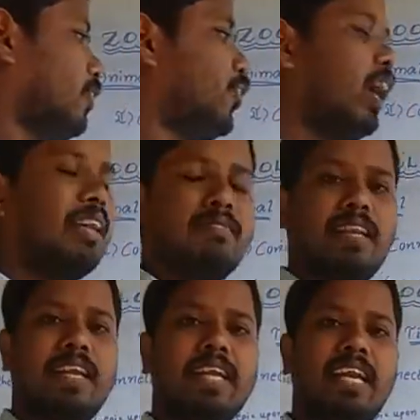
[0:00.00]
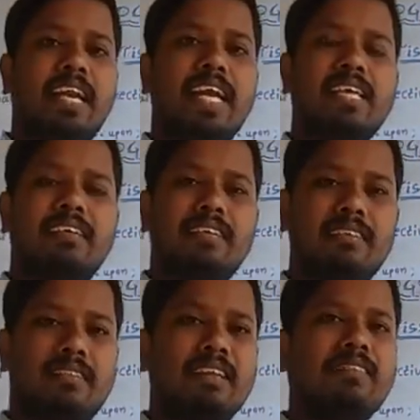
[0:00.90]
Tall, slender-like
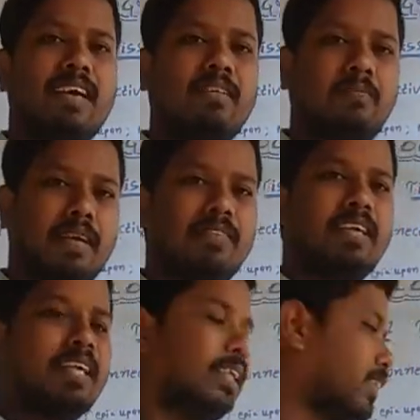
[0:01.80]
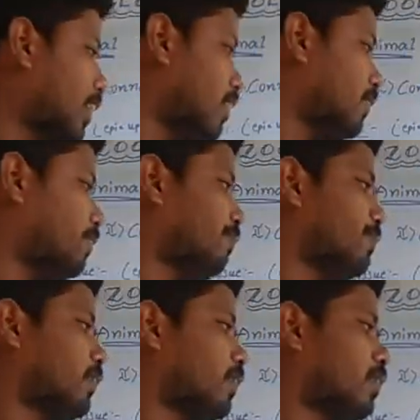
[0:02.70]
cells are present in the
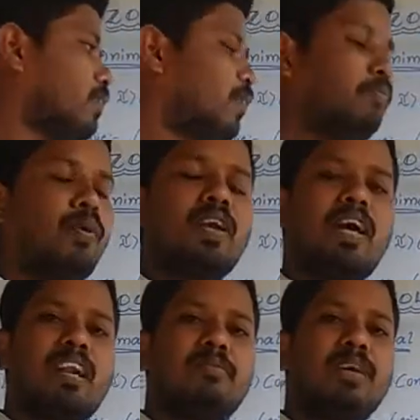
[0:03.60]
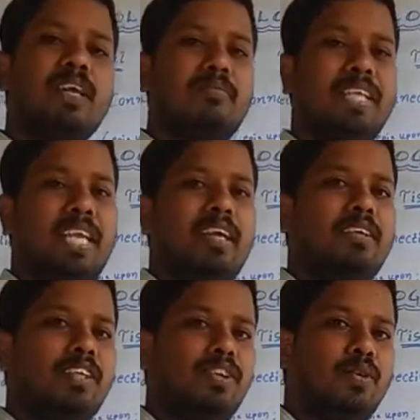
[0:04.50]
simple columnar epithelial
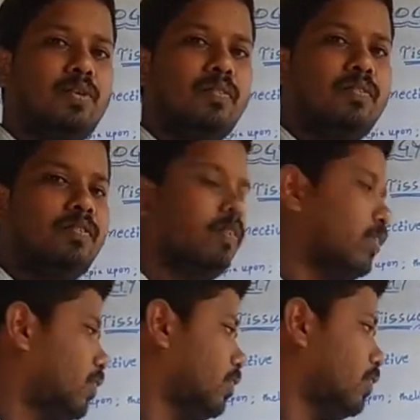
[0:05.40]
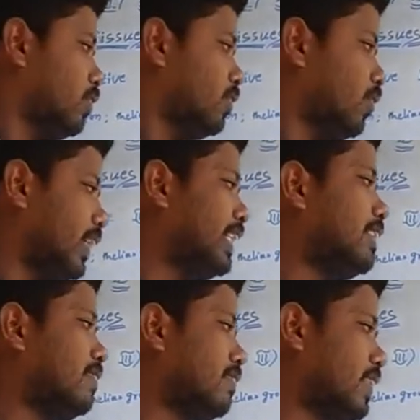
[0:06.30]
tissue. So in
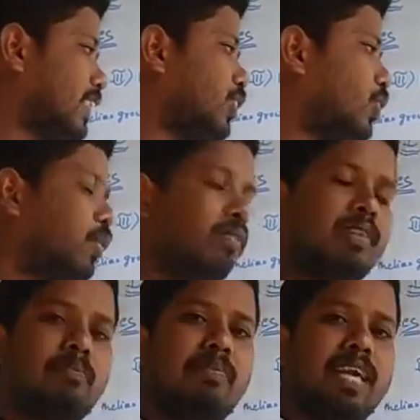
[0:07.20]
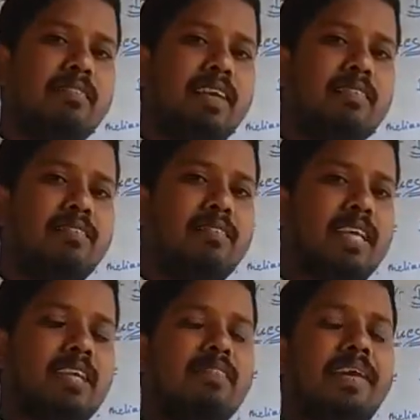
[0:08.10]
this tissue, some places
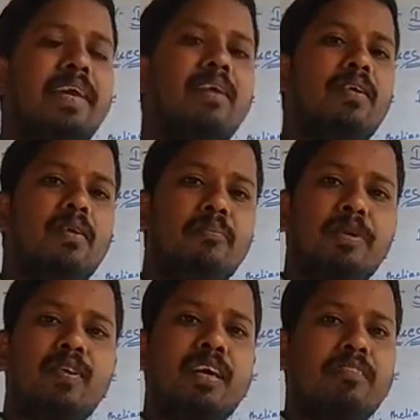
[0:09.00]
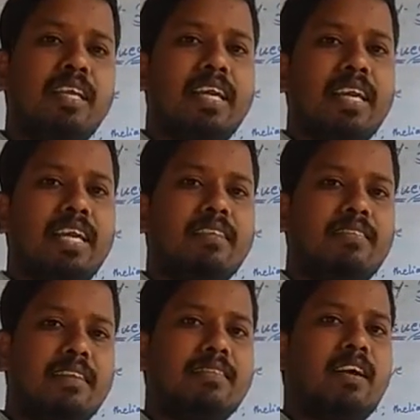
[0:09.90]
there is a mucus secreting
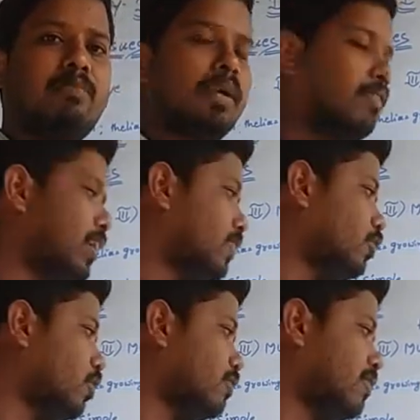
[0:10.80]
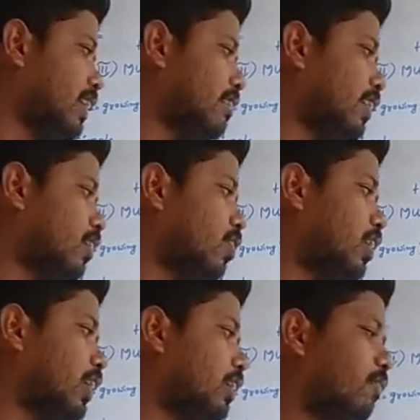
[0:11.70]
cells are present. Those cells are
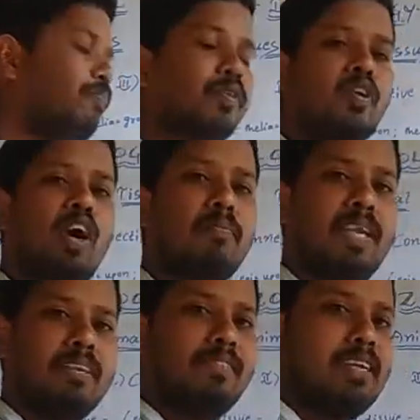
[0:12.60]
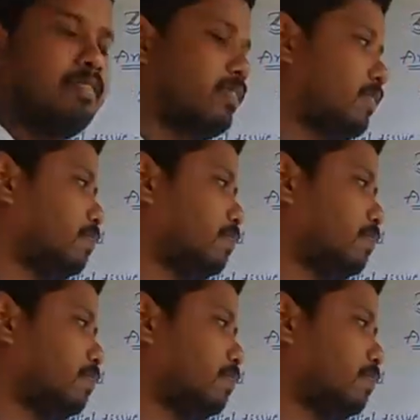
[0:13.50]
called goblet cells.